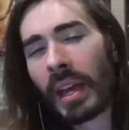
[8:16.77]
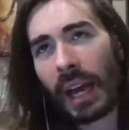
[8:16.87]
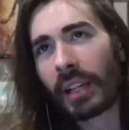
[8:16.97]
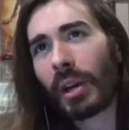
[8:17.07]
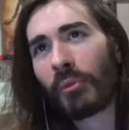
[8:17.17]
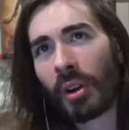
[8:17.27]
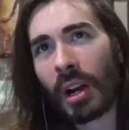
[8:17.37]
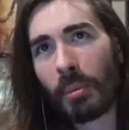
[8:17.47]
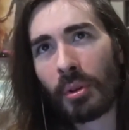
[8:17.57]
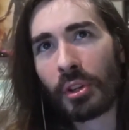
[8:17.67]
except for a
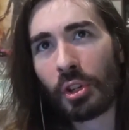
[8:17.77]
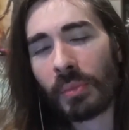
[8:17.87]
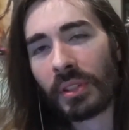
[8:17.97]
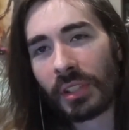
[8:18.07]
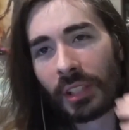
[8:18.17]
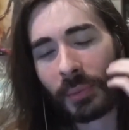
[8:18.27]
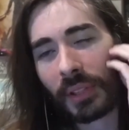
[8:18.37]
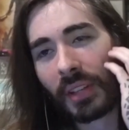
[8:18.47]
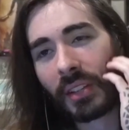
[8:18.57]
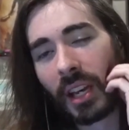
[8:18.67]
couple of the human scenes
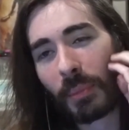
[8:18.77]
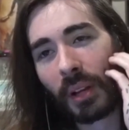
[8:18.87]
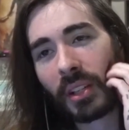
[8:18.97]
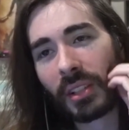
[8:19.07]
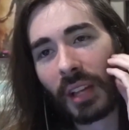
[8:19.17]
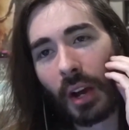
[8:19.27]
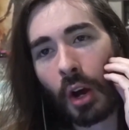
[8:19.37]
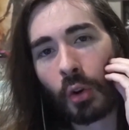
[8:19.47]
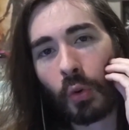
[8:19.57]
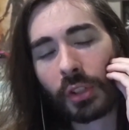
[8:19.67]
because they take place in like
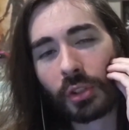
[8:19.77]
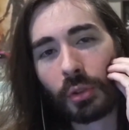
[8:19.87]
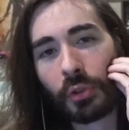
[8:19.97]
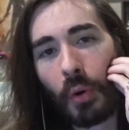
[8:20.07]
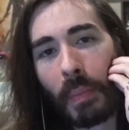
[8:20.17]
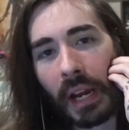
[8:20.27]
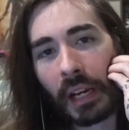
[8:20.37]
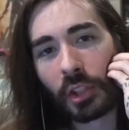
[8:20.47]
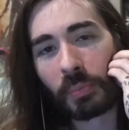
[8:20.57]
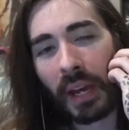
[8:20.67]
a crystal domain
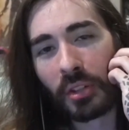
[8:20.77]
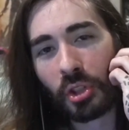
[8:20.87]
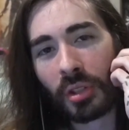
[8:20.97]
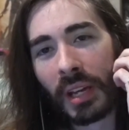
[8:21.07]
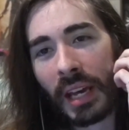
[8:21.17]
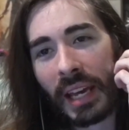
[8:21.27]
expansion